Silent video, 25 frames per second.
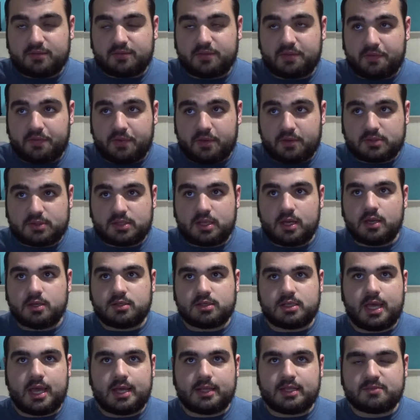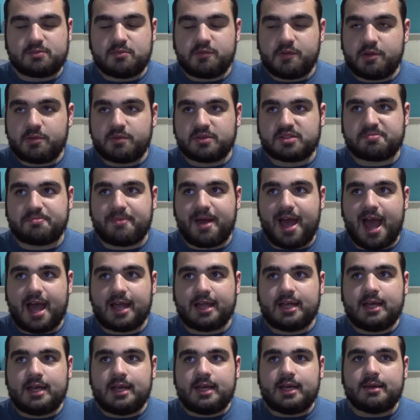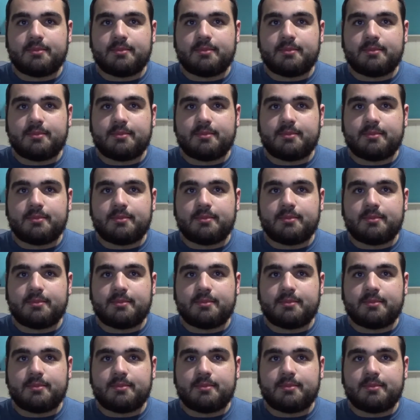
of reviews. So yeah, this movie was bad.